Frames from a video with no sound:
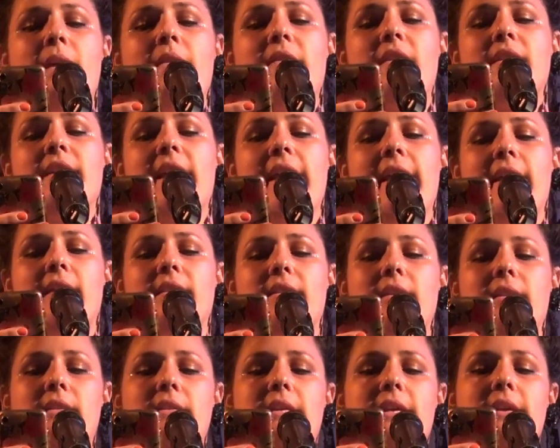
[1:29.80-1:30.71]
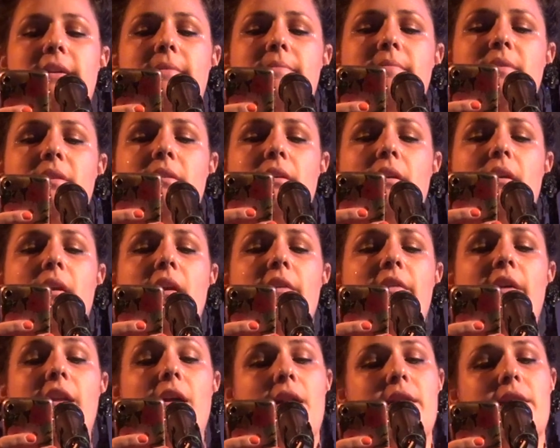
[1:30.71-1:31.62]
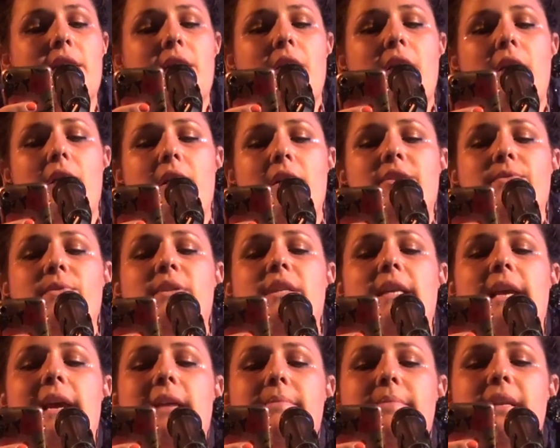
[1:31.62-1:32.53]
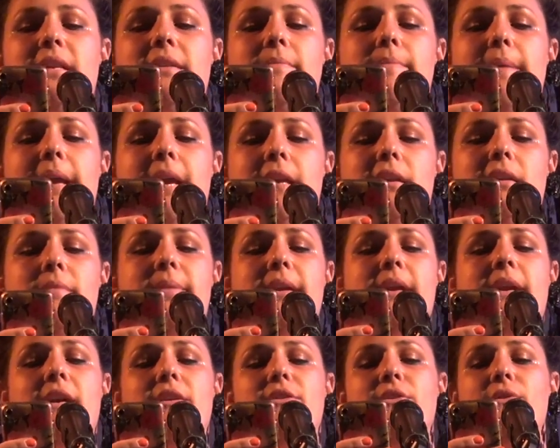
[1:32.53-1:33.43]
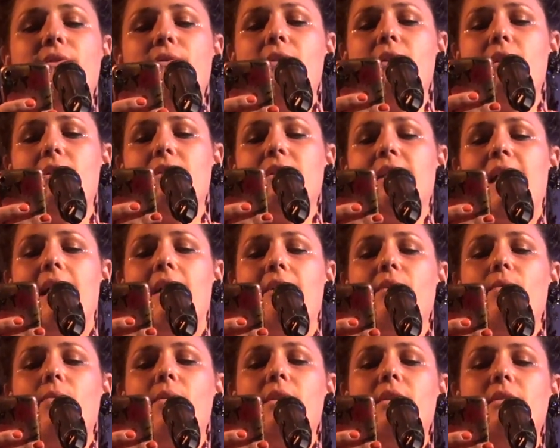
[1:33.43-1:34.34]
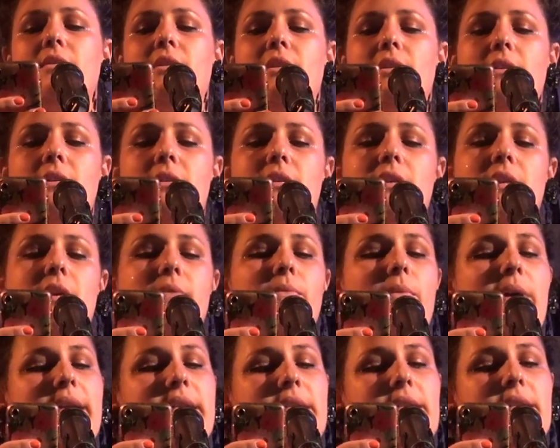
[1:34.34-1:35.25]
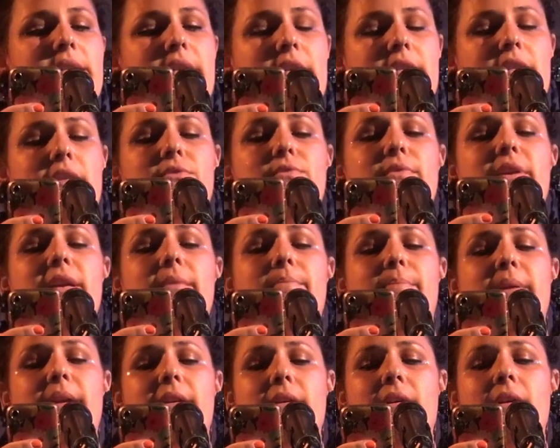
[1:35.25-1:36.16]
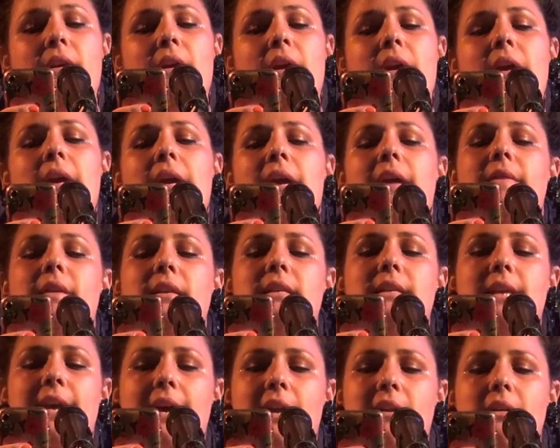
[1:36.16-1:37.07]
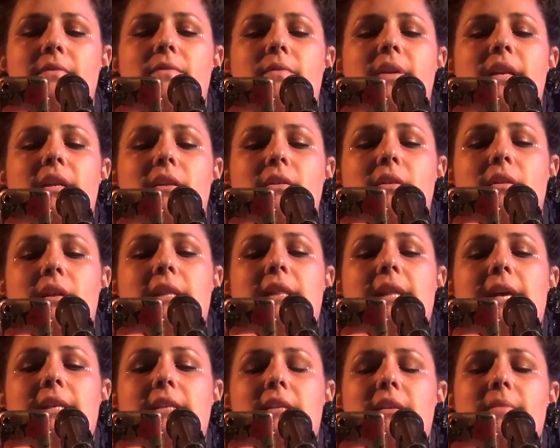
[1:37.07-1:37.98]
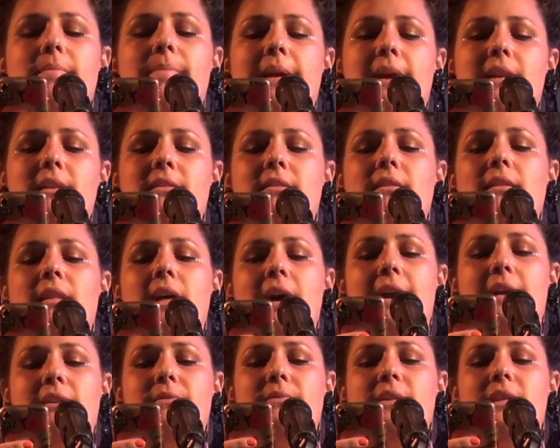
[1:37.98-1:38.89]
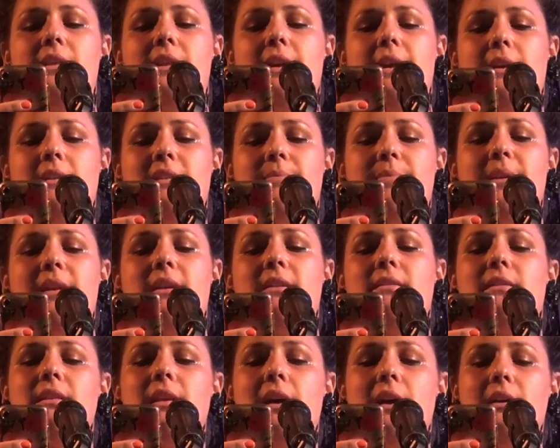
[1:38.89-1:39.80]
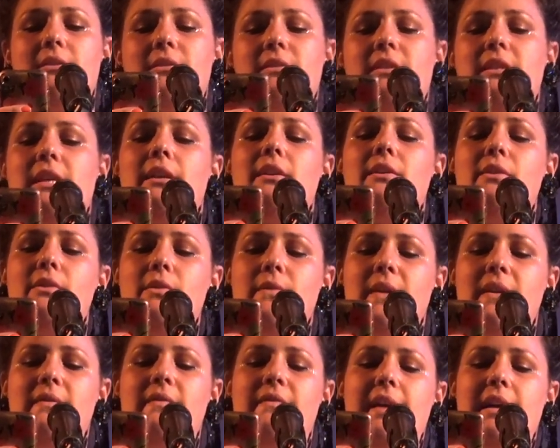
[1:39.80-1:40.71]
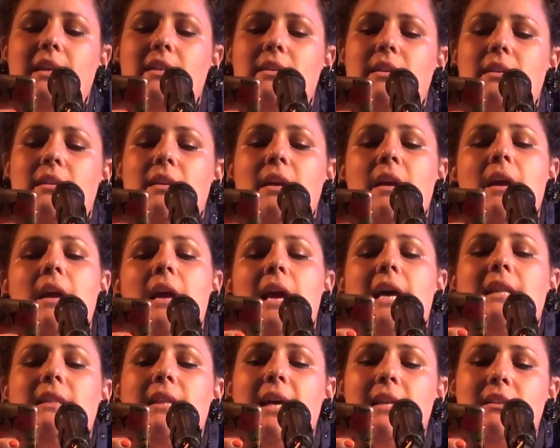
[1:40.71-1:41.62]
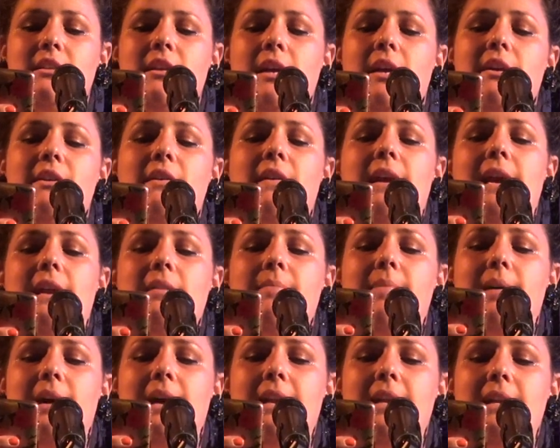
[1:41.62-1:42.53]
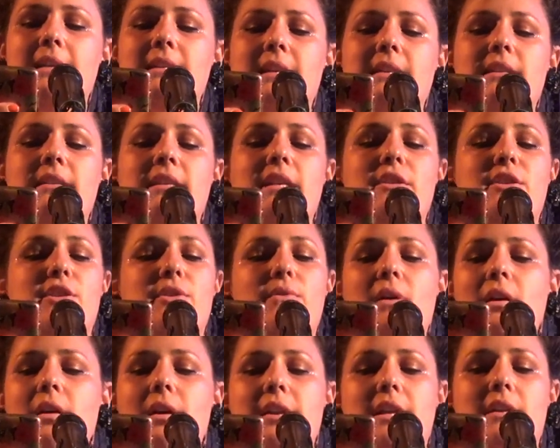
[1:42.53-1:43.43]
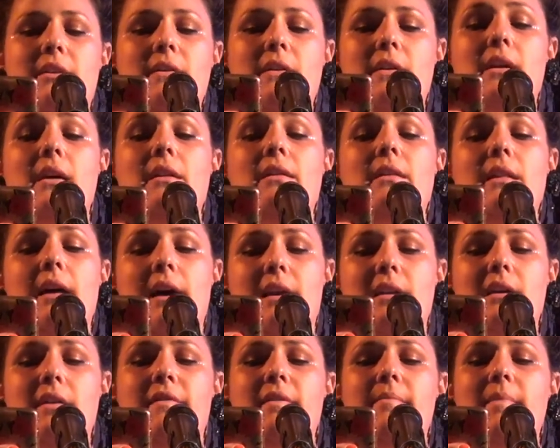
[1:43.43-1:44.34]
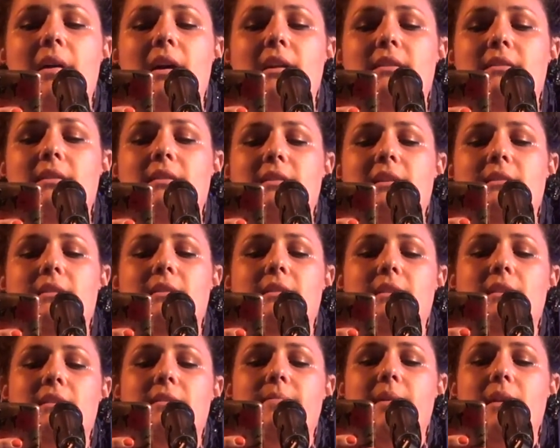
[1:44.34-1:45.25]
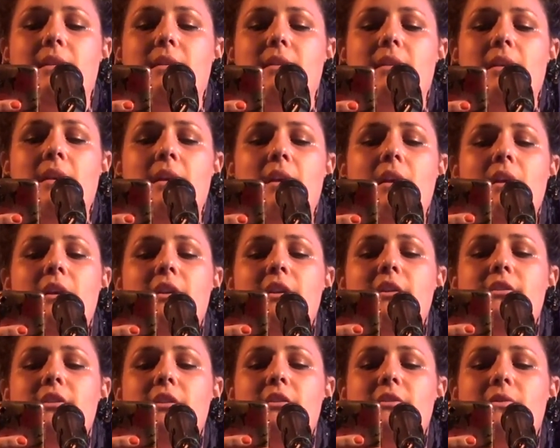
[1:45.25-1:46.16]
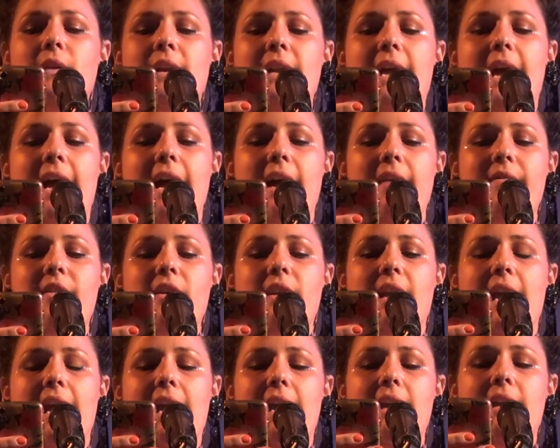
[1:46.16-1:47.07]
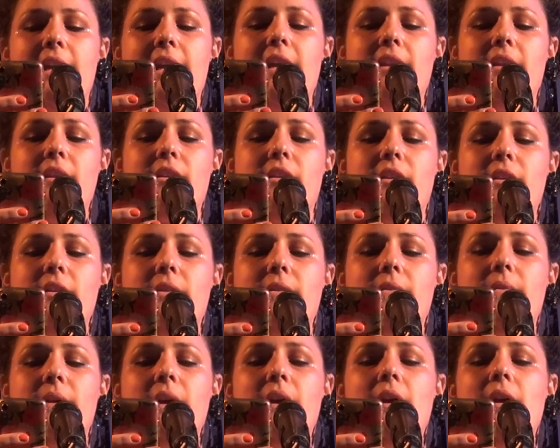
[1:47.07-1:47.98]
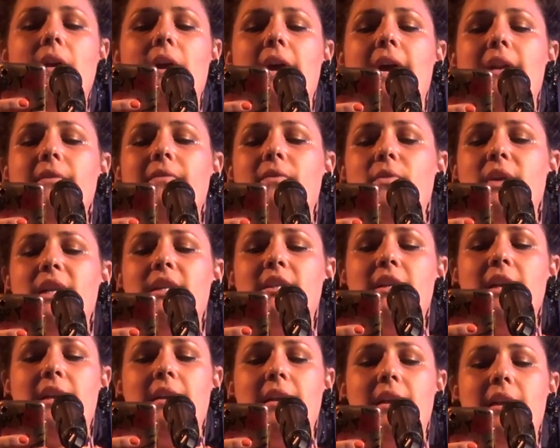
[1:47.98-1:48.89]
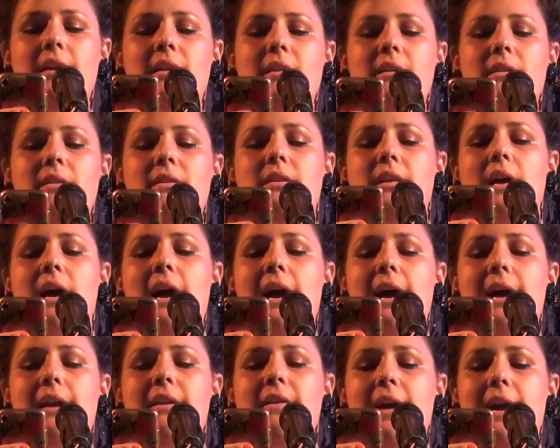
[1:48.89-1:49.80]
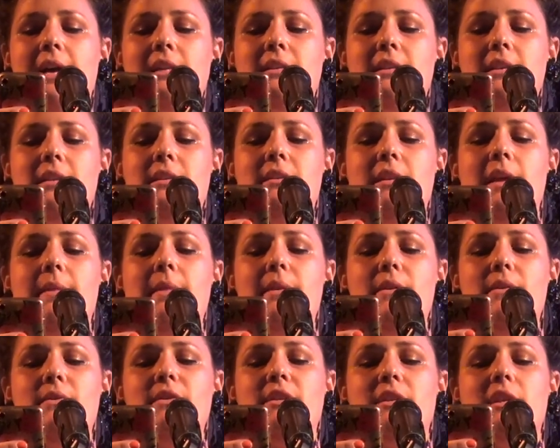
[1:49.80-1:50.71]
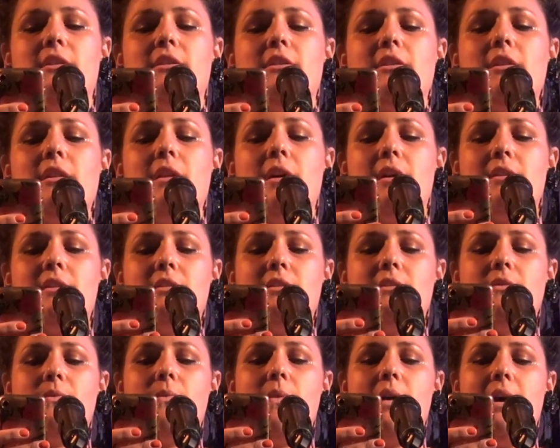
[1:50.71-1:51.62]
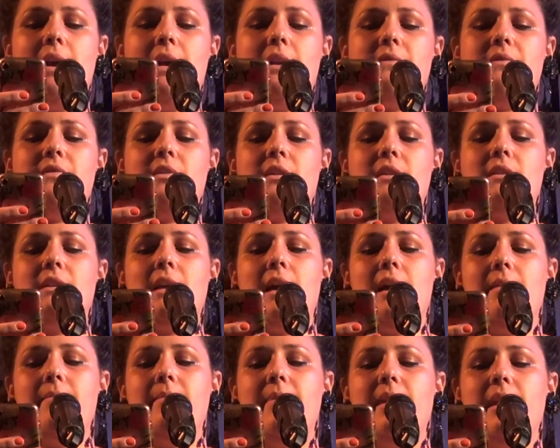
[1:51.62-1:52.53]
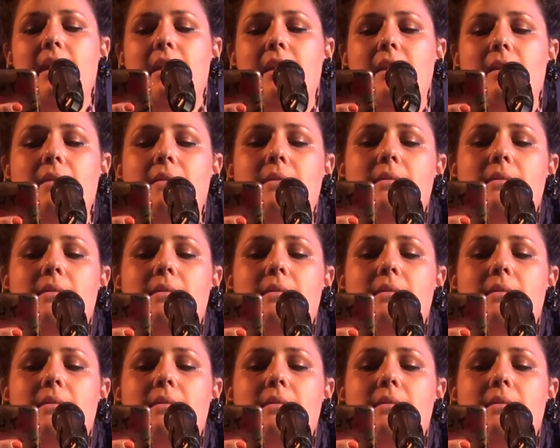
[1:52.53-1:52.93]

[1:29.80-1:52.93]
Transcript: The ticks, it seems, that are the cause, which can be debated because who knows how the world turns and why diseases reappear in the dead of winter unless the bed is lined with ticks because the doctor said new infection, and let's check your antibodies, and since you already took a lot of amoxicillin this month, you're just going to have your cake, eat it too, and avoid chicken killers, high grasses, and those that slaughter swine for the time being.